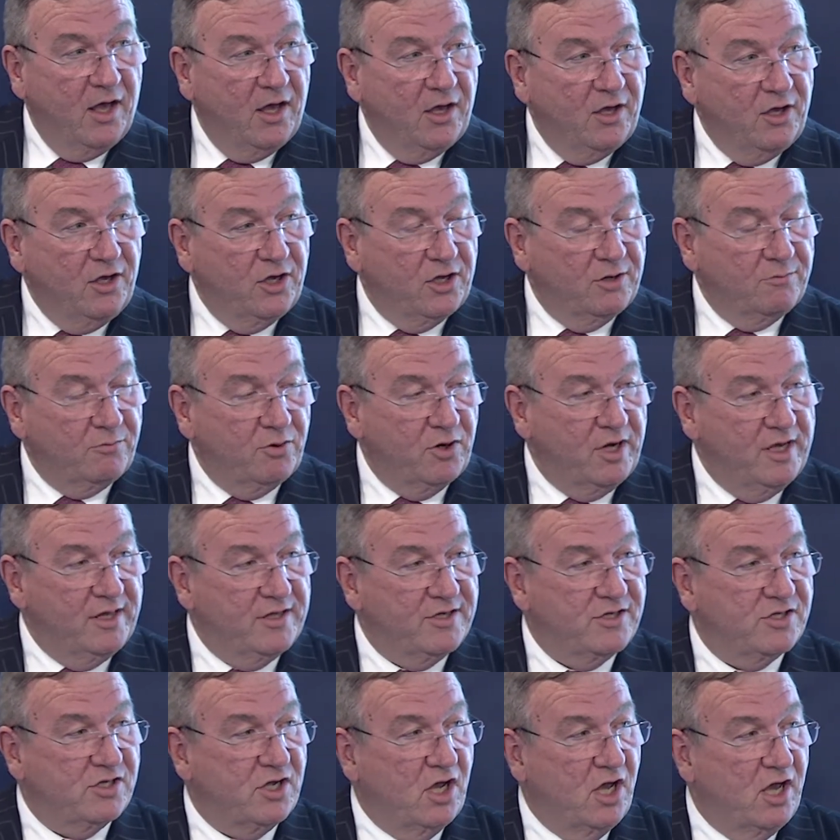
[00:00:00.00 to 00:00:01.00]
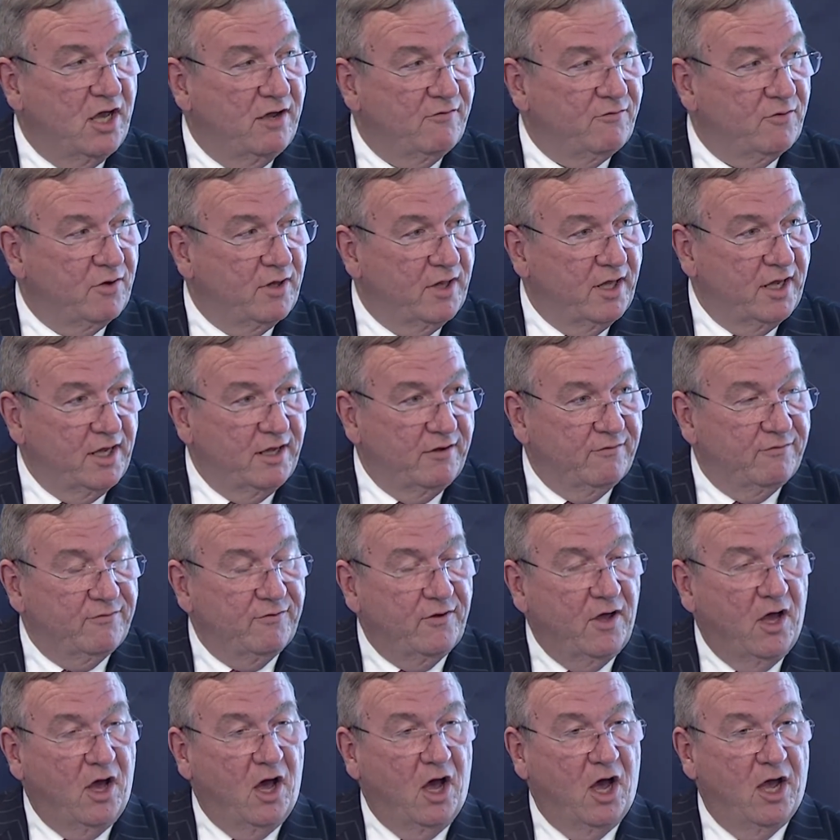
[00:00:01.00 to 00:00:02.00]
You can breathe a sigh of relief.
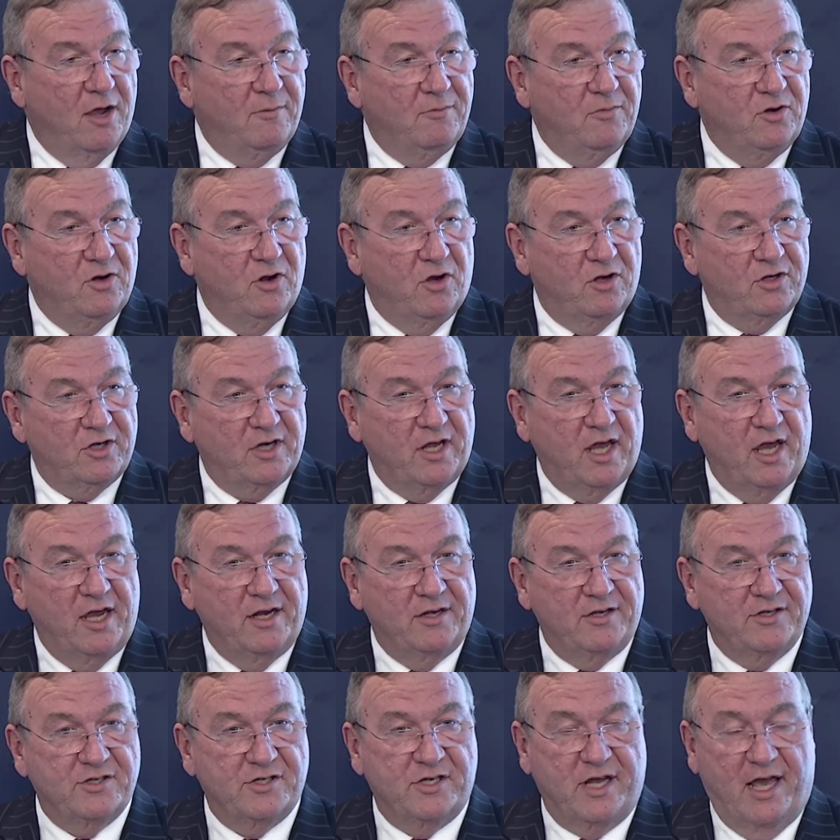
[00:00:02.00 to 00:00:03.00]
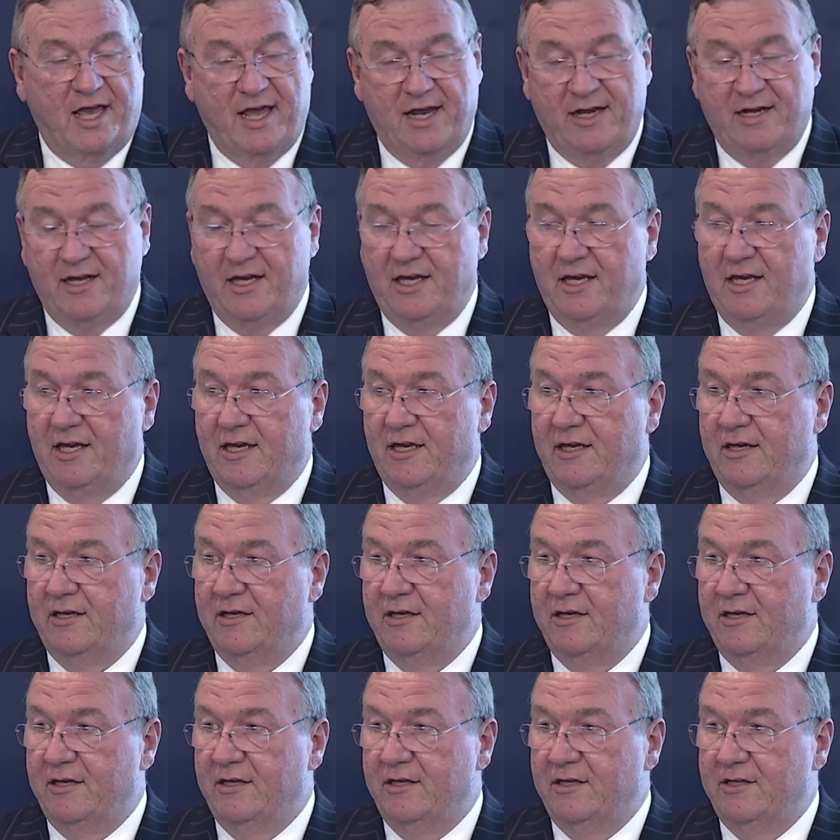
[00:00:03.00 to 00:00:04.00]
I'm not going to stand here
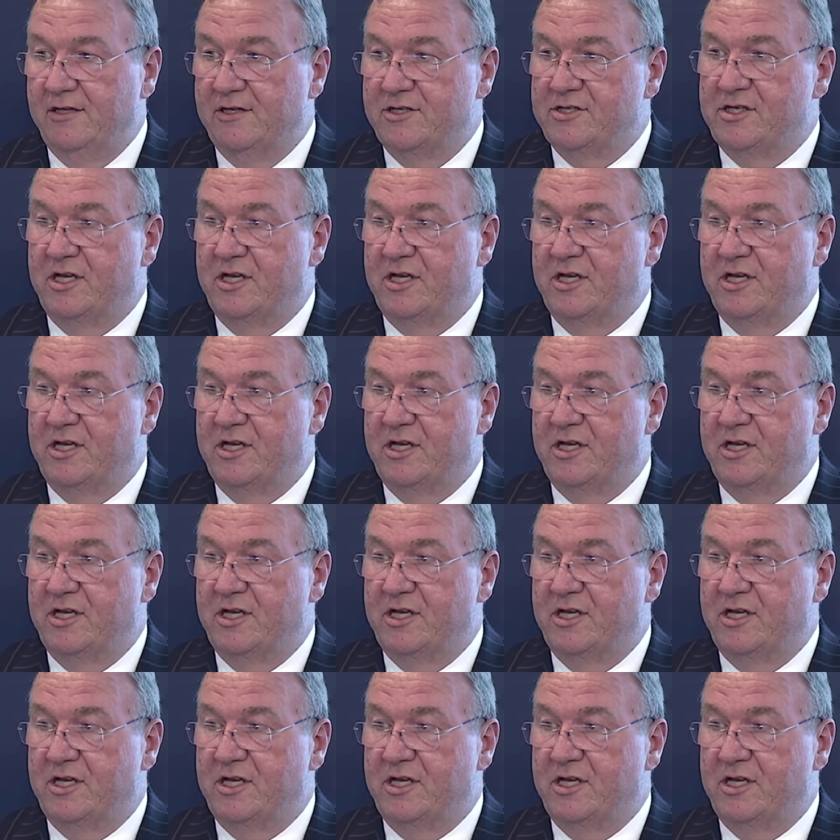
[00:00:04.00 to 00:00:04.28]
this